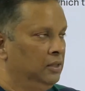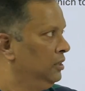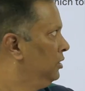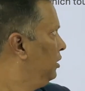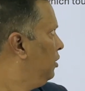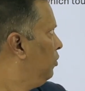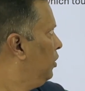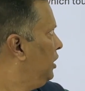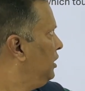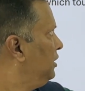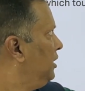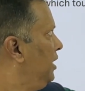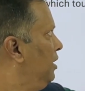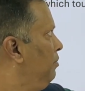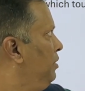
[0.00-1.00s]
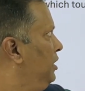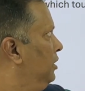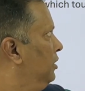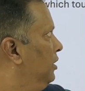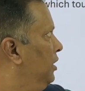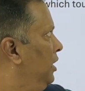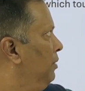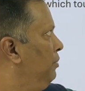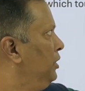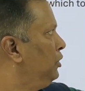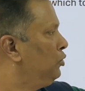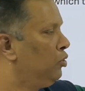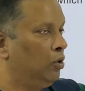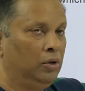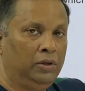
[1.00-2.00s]
Now what is AB? AB is
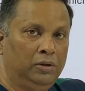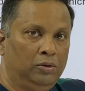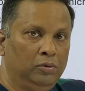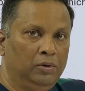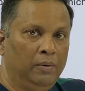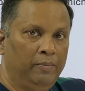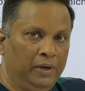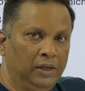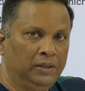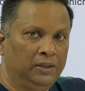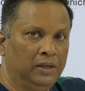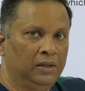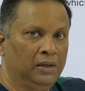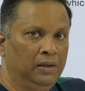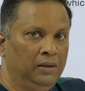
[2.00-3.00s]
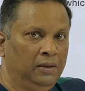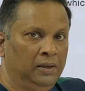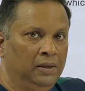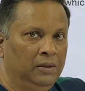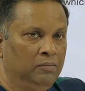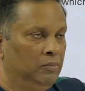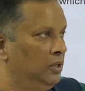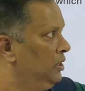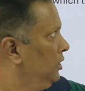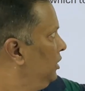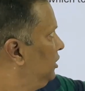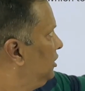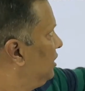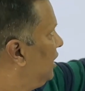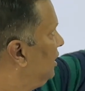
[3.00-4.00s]
chord to the bigger circle, but it
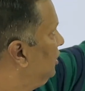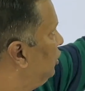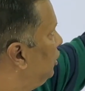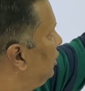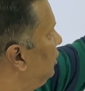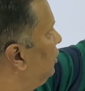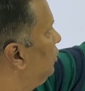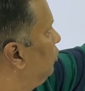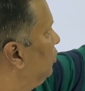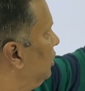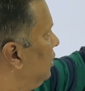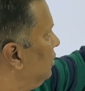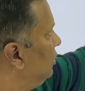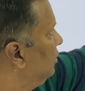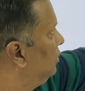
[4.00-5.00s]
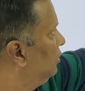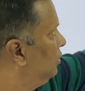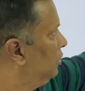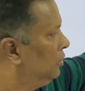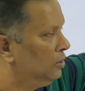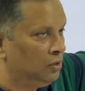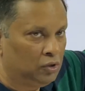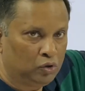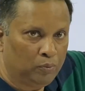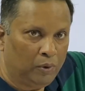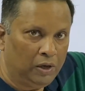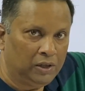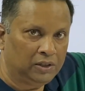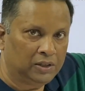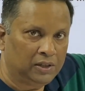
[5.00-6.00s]
is tangent to the
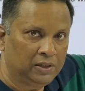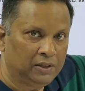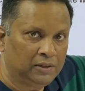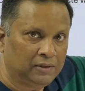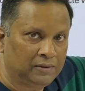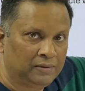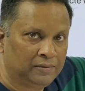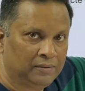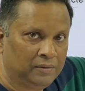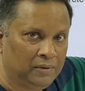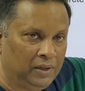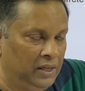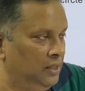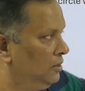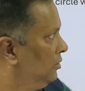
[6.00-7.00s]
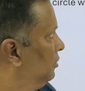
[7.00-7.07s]
smaller circle, right?